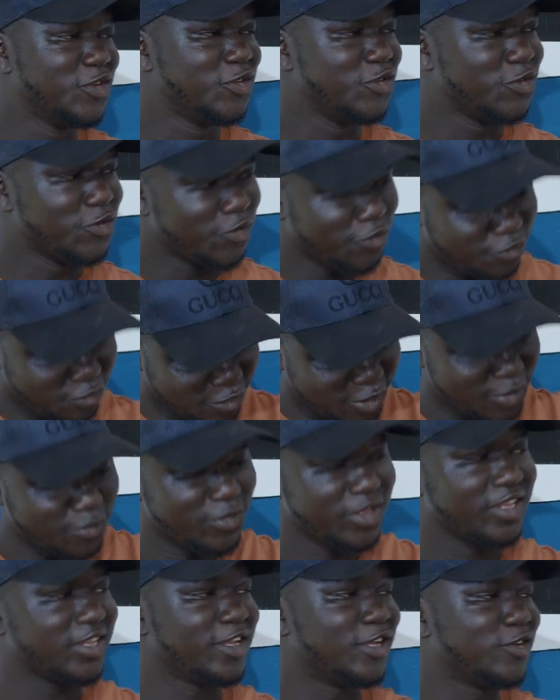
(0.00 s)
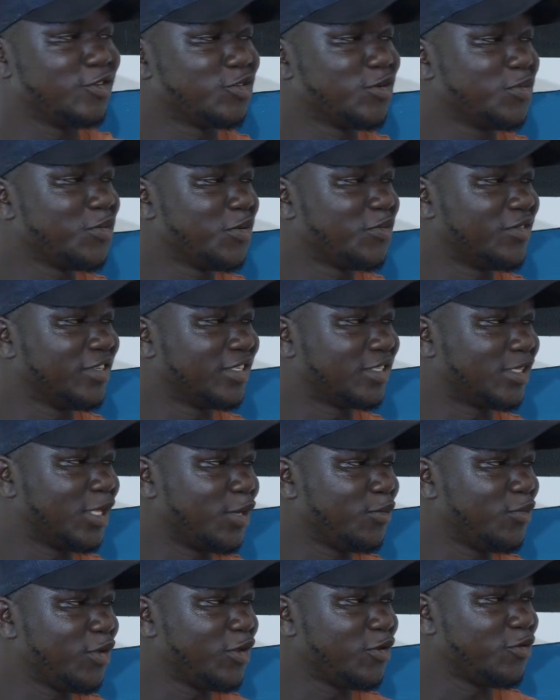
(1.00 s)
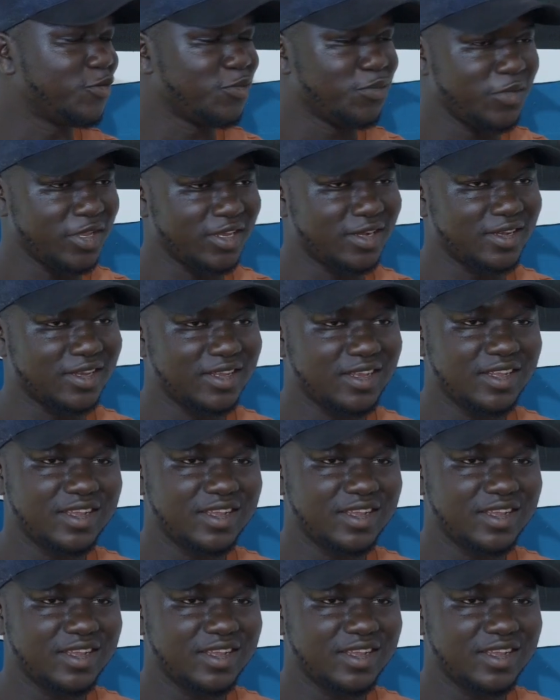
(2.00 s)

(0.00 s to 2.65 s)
you frame again some of the statement you made.